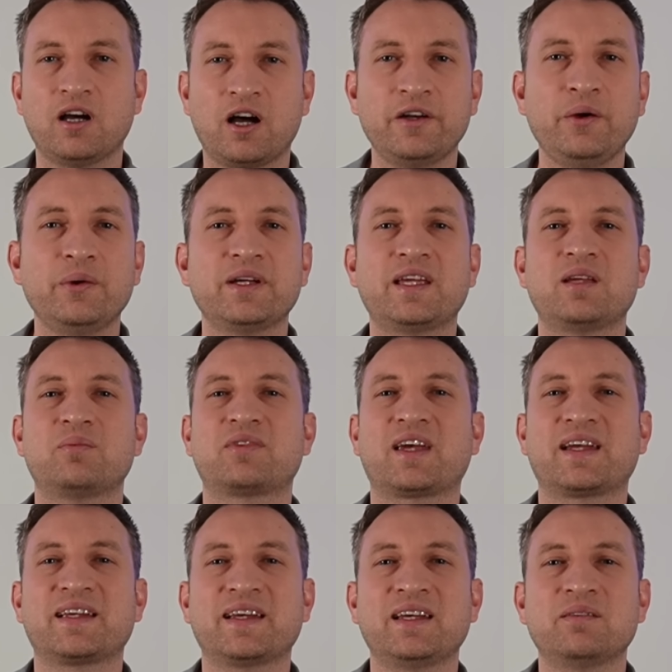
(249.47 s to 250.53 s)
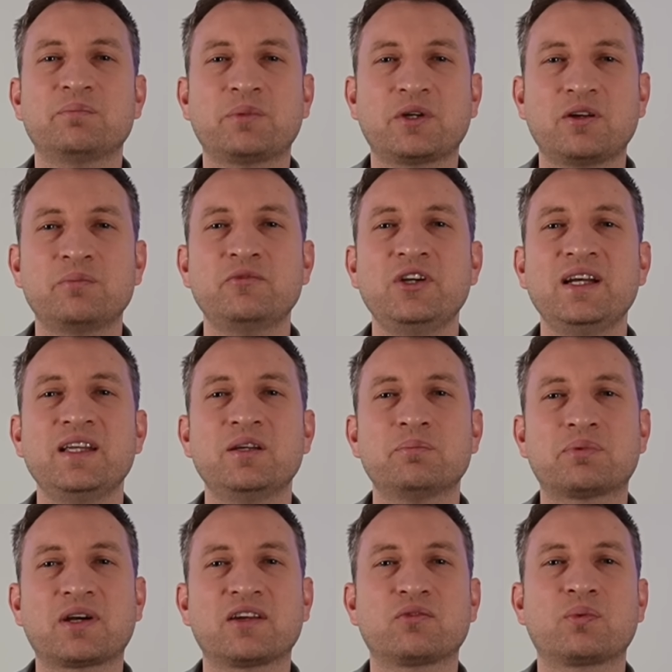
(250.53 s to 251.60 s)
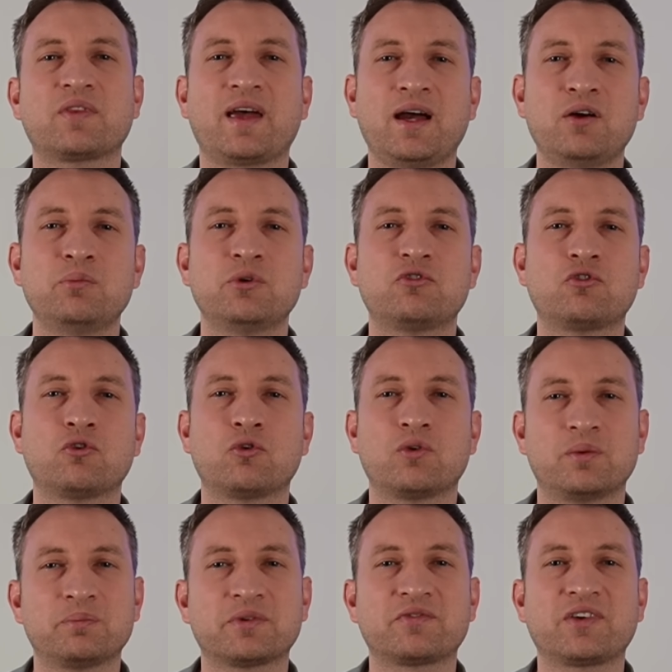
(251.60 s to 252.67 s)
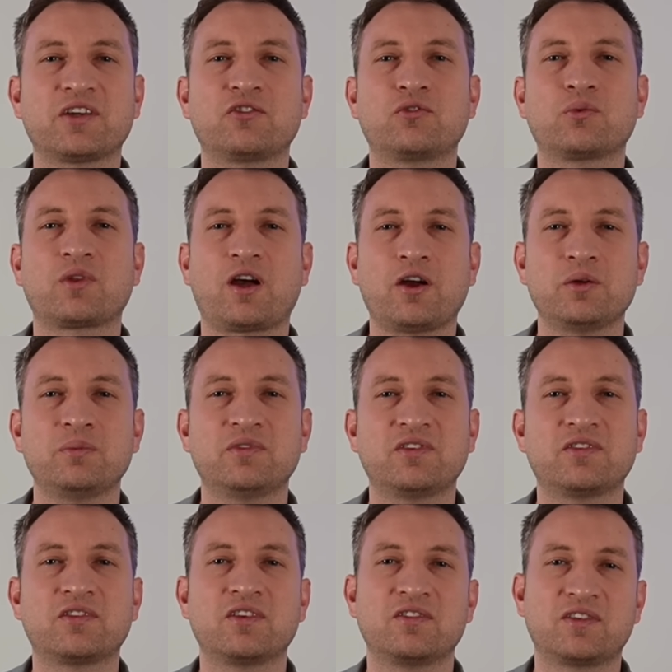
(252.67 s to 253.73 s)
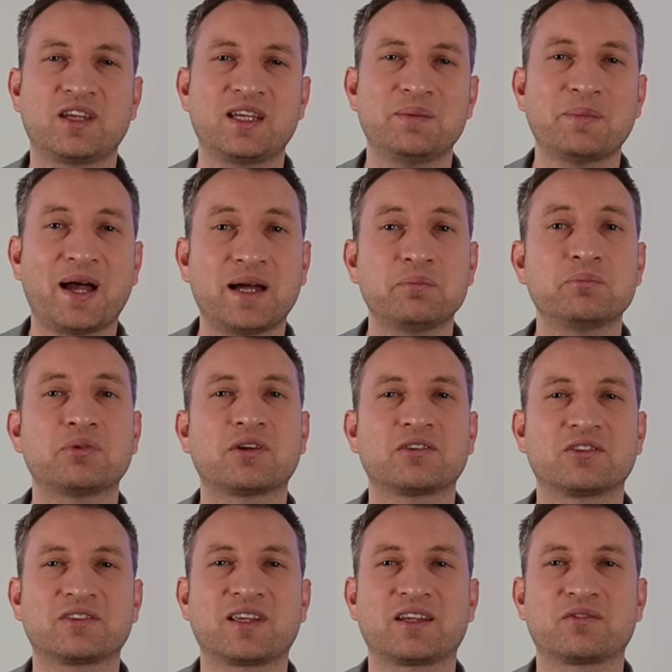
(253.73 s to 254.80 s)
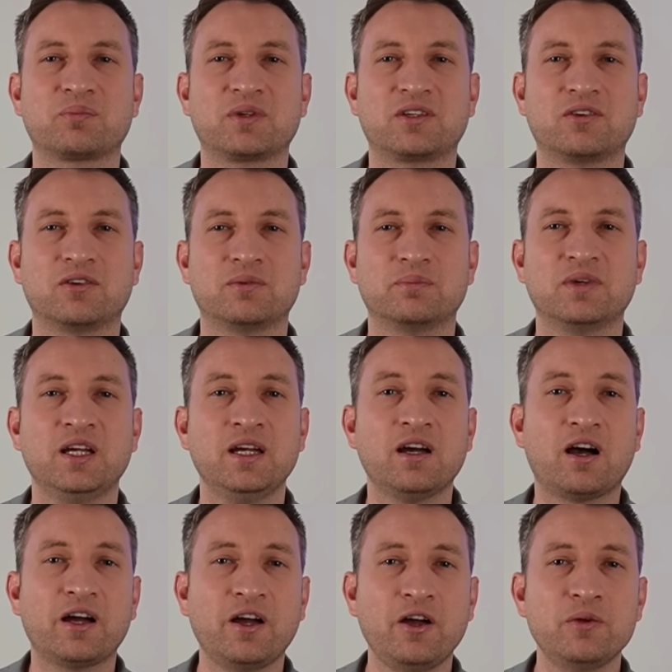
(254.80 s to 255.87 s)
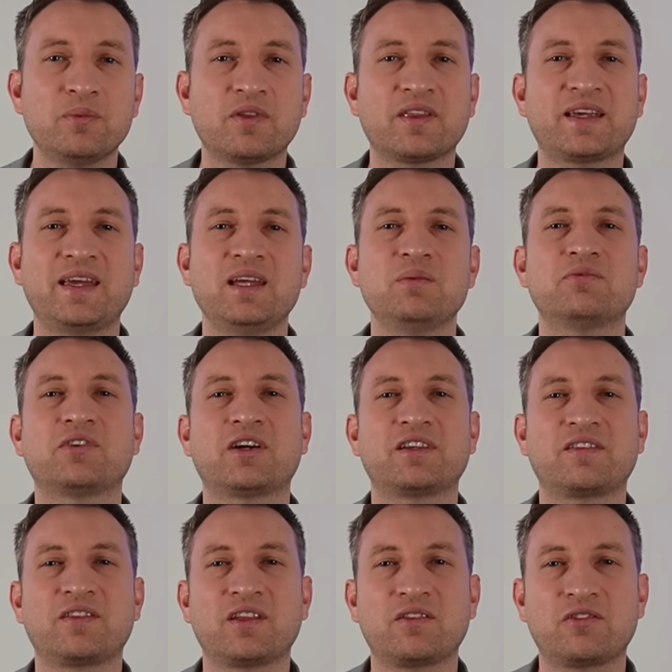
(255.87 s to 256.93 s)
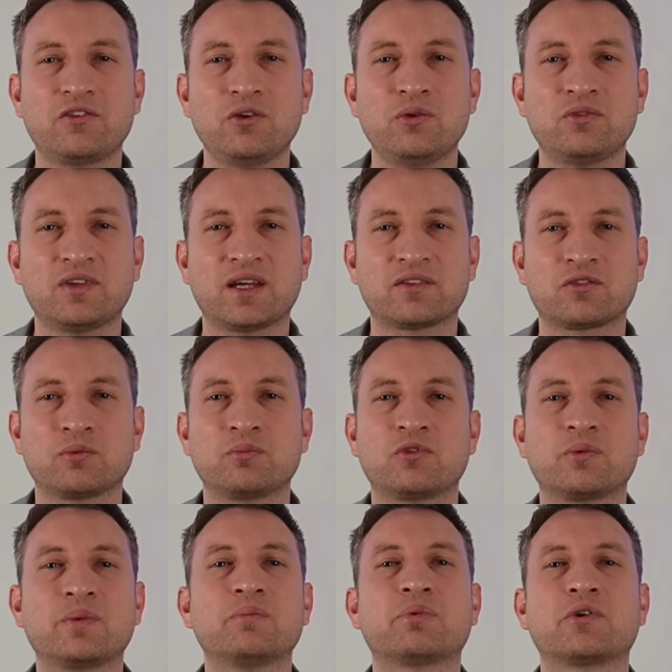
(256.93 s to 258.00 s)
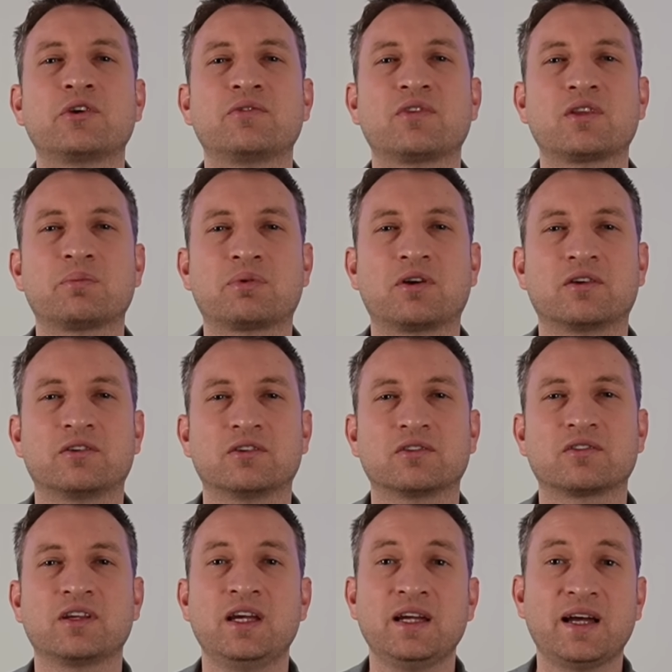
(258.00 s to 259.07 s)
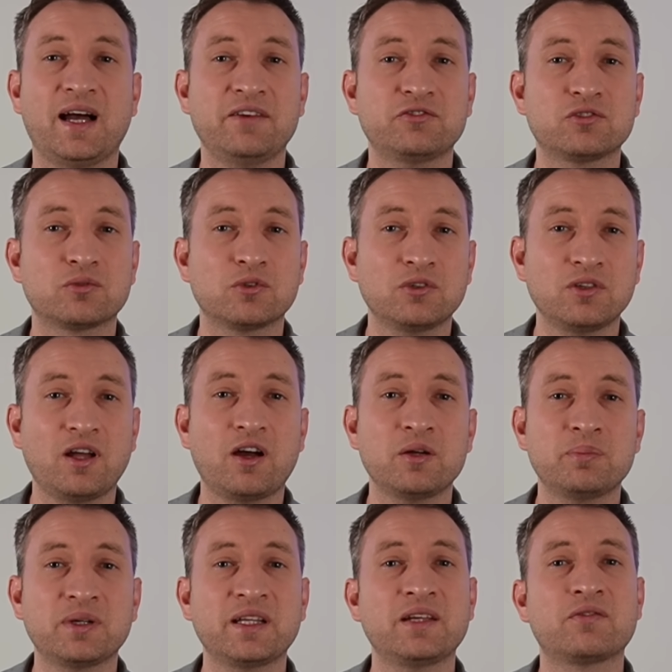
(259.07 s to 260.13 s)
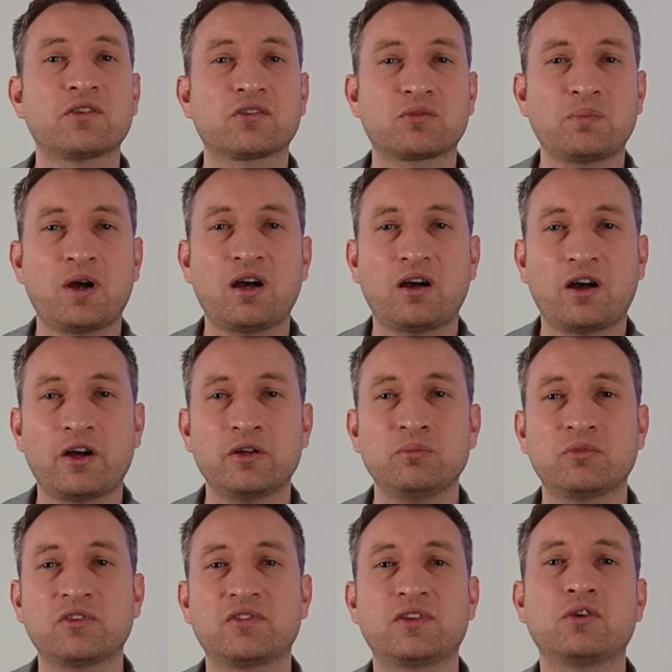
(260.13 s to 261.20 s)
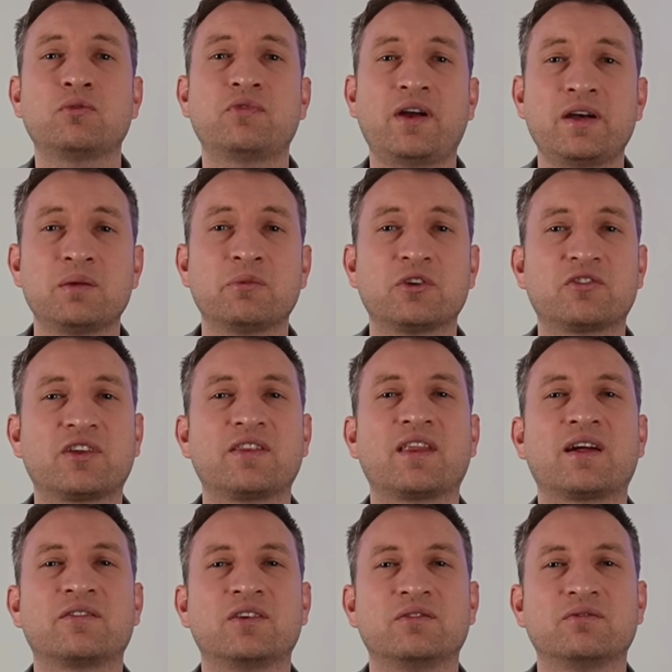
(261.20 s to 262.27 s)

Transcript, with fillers: I know I keep saying it, but I'm really impressed with how mature and professional the Home Assistant team and product has become. I hope that they keep finding the enthusiasm to improve in the product. After all, I believe that smart homes are still very much in their